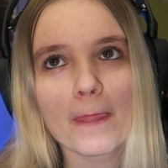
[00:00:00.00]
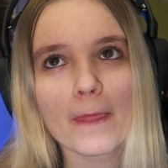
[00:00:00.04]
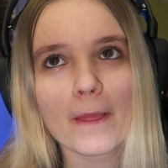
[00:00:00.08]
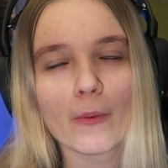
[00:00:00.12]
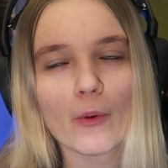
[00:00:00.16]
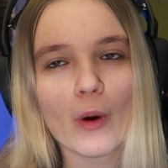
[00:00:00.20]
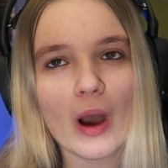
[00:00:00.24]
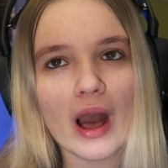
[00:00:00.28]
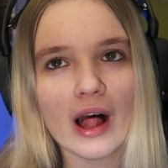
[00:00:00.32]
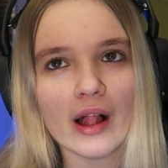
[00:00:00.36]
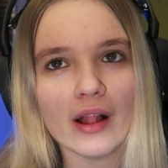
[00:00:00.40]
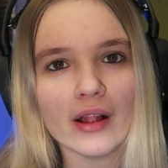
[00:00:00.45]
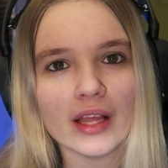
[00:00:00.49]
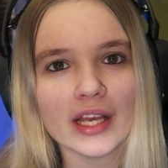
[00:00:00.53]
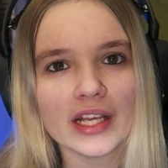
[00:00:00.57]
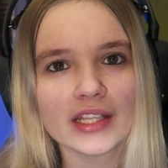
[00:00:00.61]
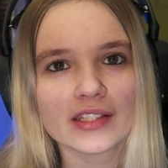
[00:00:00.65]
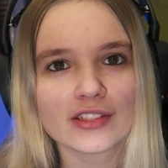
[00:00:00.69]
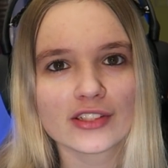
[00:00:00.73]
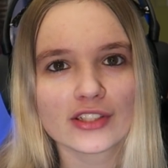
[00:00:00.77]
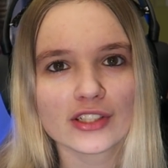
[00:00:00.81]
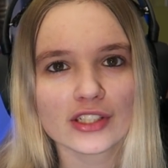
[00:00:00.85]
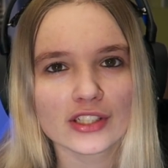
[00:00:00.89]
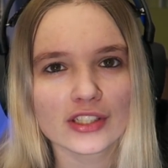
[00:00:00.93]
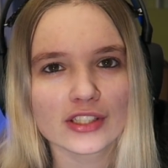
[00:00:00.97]
well
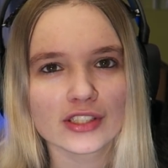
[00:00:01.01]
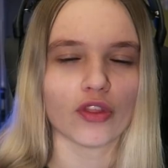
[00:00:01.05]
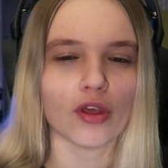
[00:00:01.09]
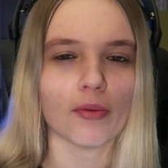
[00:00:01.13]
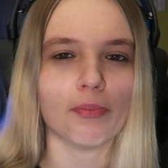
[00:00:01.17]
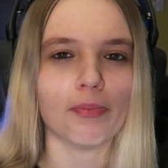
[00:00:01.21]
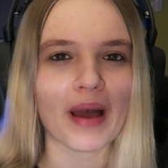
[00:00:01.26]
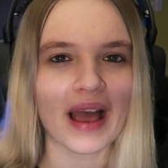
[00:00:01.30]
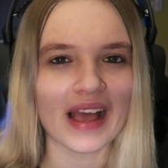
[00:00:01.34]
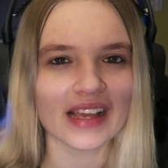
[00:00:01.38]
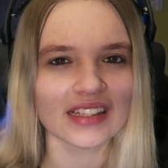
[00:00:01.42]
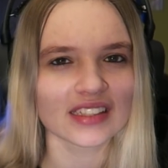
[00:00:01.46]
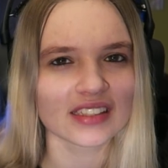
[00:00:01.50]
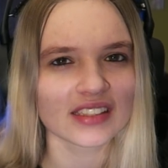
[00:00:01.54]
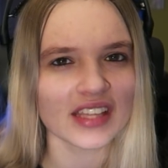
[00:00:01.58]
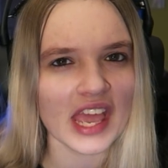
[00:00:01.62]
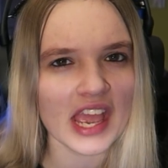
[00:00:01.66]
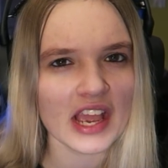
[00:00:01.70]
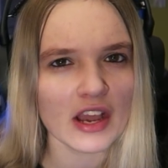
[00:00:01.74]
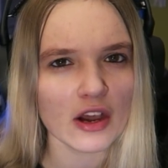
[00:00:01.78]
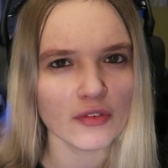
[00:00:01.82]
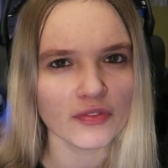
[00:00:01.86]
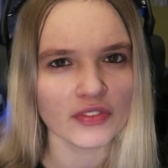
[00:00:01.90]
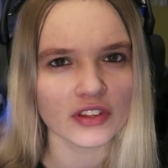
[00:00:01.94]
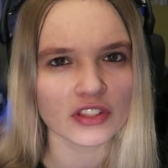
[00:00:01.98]
it's just the best
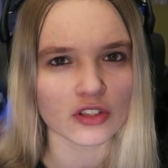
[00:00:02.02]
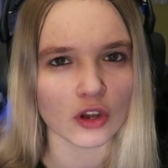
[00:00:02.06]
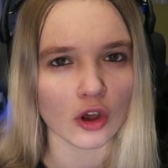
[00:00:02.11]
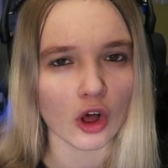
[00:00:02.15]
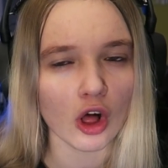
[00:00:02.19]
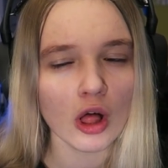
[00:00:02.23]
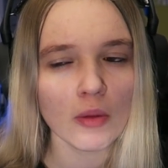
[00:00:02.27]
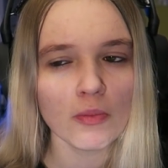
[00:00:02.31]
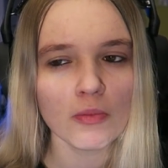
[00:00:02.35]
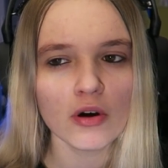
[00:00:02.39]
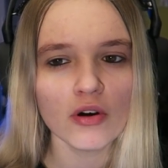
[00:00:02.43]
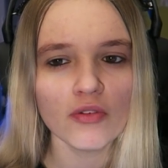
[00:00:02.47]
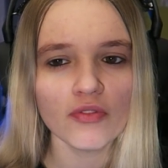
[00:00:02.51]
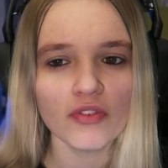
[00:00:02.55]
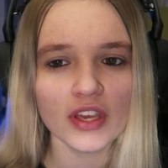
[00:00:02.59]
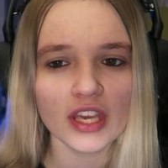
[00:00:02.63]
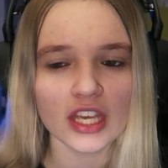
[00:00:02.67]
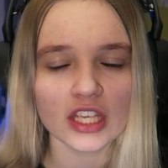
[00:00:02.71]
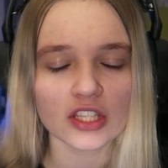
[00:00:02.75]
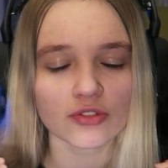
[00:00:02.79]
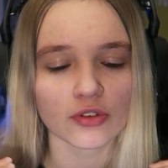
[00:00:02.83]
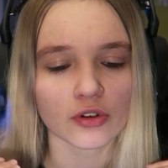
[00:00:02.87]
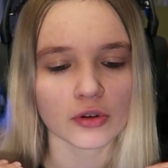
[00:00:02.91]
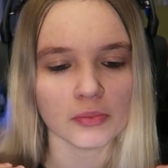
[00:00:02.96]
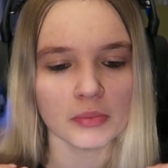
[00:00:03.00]
thing of this whole movie
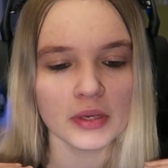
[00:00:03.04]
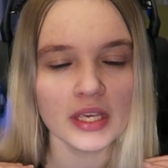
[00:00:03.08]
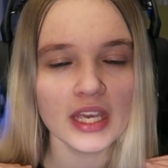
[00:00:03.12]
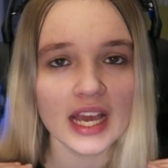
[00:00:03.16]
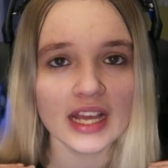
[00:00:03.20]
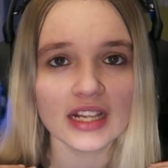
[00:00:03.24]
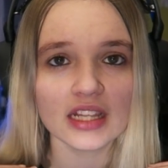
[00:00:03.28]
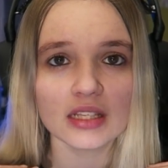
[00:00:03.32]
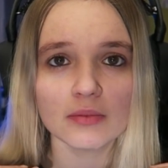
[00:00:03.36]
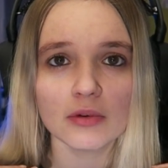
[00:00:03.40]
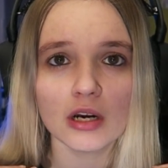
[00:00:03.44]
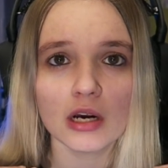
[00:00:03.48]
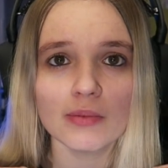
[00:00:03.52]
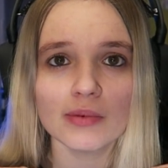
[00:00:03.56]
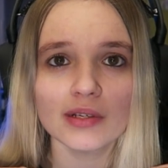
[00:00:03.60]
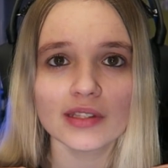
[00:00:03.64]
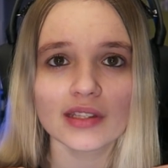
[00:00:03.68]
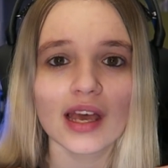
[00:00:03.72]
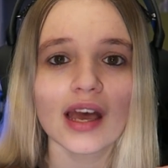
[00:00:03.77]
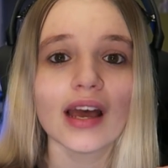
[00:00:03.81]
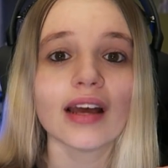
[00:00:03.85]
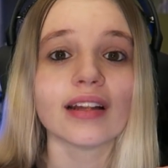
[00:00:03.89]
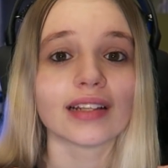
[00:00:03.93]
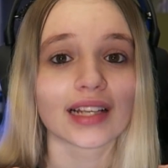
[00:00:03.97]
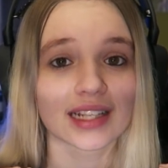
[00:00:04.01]
is for me at the moment
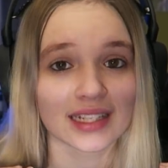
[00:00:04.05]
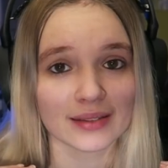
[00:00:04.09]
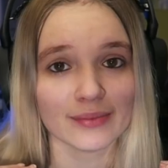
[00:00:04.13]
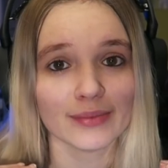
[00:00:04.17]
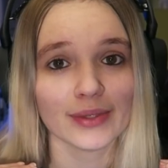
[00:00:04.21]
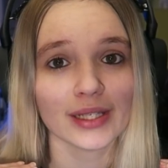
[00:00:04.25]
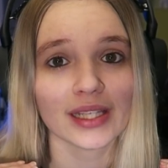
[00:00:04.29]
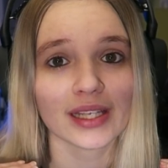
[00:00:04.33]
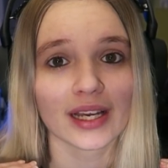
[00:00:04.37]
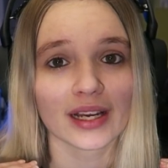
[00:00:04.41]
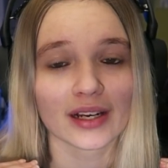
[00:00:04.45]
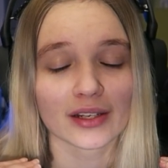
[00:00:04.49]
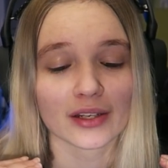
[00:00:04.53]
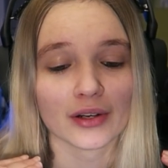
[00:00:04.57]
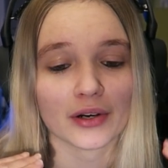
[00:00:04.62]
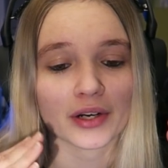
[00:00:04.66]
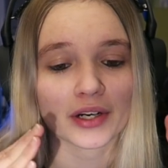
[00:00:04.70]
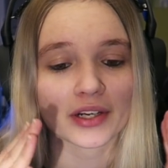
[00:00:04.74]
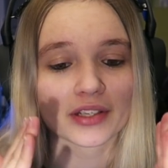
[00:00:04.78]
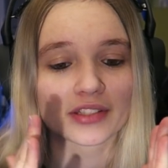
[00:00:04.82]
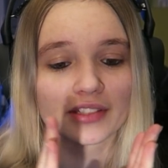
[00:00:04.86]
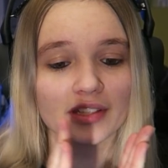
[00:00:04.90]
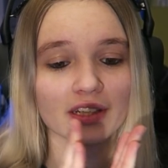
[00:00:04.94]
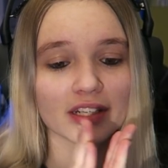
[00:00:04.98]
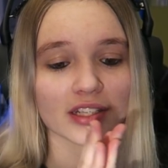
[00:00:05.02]
that Emilia Clarke
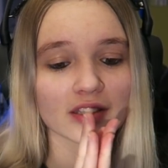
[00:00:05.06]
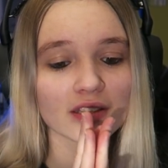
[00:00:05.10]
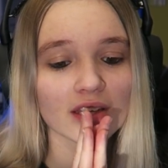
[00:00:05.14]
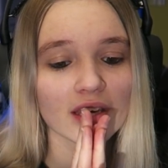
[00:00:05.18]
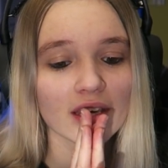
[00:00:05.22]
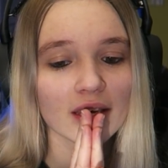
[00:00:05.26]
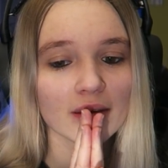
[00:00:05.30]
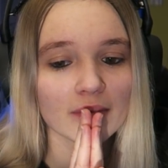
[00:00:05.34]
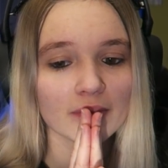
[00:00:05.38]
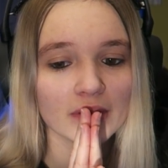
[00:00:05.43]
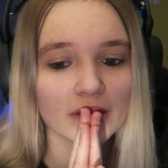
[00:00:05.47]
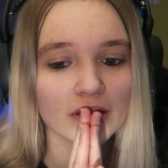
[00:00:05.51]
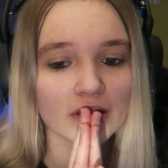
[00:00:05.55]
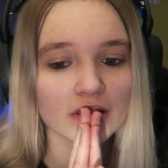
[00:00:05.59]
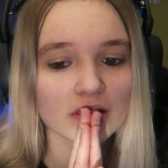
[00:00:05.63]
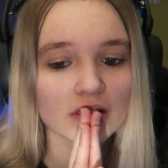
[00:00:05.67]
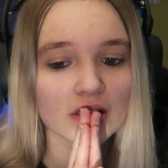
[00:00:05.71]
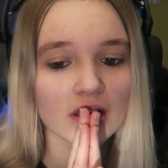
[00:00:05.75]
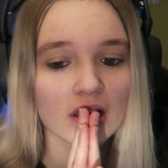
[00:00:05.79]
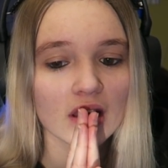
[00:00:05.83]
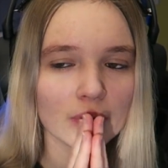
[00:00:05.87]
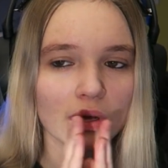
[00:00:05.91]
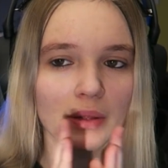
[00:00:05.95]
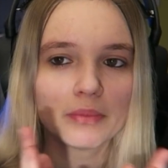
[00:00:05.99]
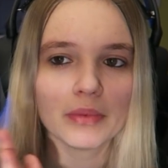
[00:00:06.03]
is in it
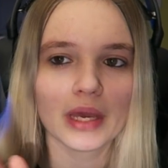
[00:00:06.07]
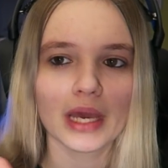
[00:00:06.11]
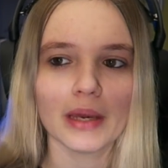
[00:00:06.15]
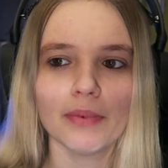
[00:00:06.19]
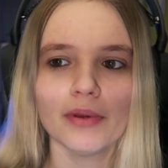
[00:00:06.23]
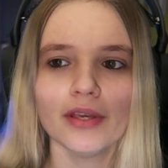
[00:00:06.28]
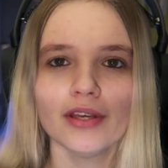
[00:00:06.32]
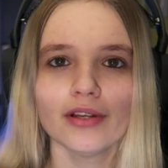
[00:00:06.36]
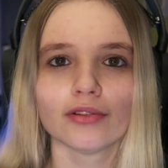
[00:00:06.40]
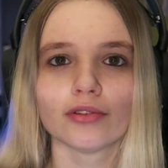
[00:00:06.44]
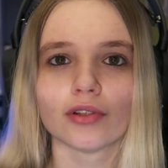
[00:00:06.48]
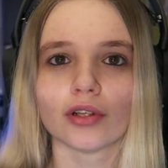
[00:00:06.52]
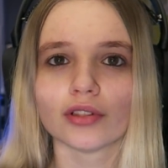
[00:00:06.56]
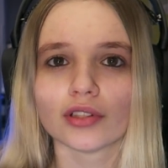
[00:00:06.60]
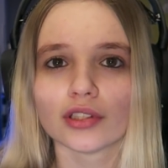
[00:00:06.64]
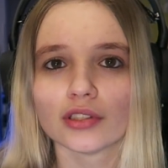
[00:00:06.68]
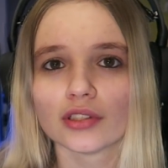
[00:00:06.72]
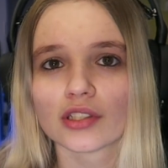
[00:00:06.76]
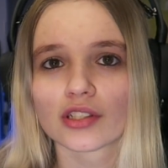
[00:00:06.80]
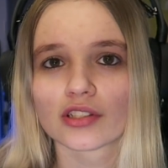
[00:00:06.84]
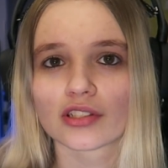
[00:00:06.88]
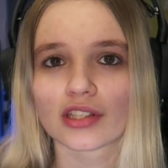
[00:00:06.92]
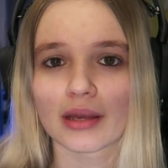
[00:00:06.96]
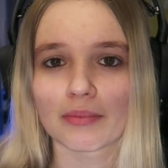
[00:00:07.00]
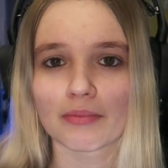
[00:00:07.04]
because well maybe you don't
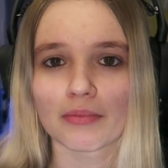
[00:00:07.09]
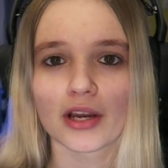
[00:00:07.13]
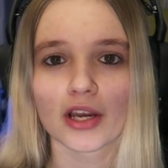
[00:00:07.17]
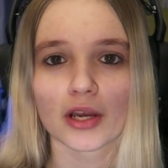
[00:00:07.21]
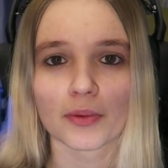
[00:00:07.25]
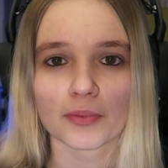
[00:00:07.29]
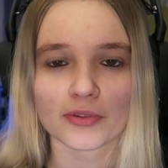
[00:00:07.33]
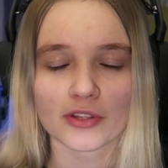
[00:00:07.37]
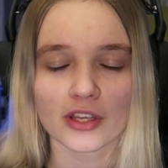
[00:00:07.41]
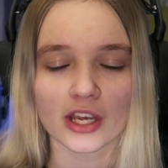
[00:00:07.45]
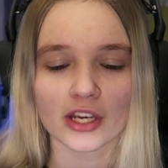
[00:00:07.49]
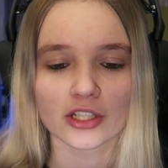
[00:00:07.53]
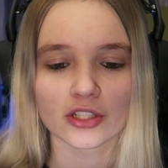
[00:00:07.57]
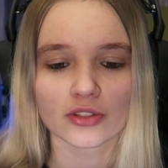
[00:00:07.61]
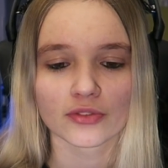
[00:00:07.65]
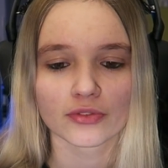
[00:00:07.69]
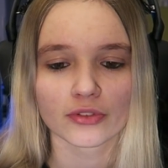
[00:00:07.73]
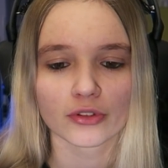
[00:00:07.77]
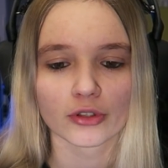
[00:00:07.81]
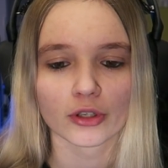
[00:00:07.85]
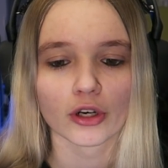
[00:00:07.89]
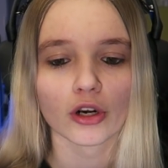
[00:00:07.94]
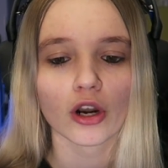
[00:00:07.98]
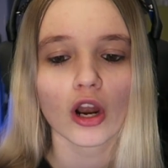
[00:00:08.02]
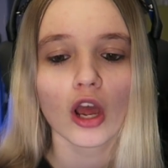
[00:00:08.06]
understand my obsession
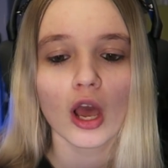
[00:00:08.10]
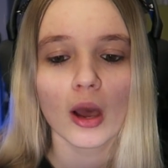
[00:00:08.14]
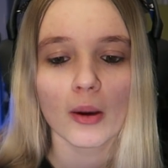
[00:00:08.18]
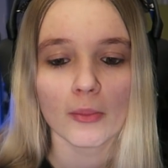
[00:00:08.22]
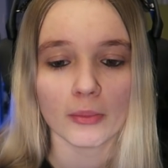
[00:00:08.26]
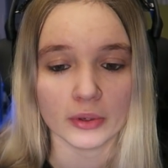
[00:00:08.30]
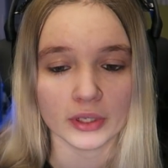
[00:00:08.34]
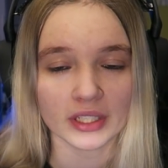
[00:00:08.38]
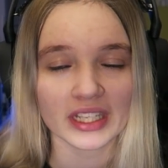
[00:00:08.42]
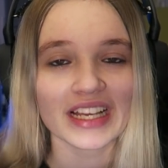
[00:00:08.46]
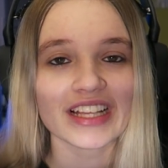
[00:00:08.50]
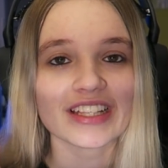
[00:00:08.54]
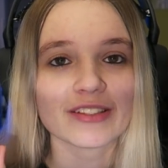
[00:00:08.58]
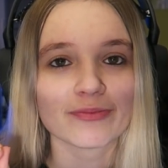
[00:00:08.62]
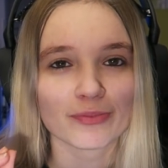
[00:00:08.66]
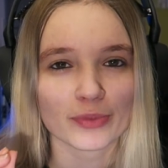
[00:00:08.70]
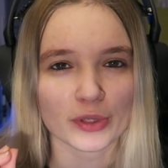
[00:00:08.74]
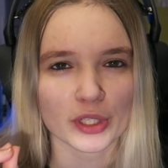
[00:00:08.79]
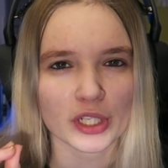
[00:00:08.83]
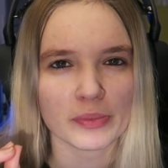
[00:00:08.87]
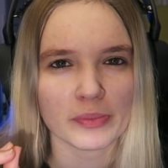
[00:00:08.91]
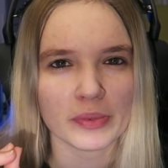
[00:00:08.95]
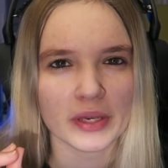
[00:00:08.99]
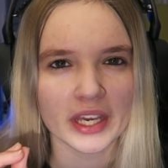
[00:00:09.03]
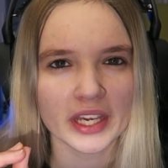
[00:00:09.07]
for her but it's
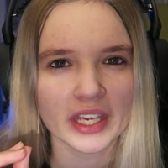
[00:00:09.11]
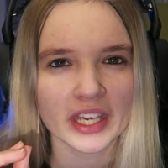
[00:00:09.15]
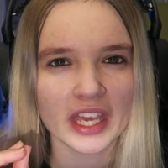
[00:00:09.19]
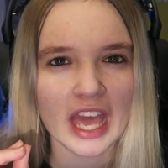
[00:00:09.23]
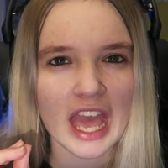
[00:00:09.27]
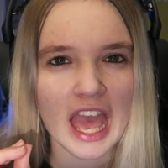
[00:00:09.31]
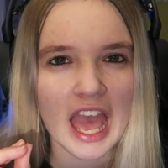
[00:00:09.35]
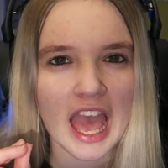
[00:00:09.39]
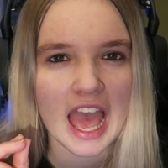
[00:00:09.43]
pretty big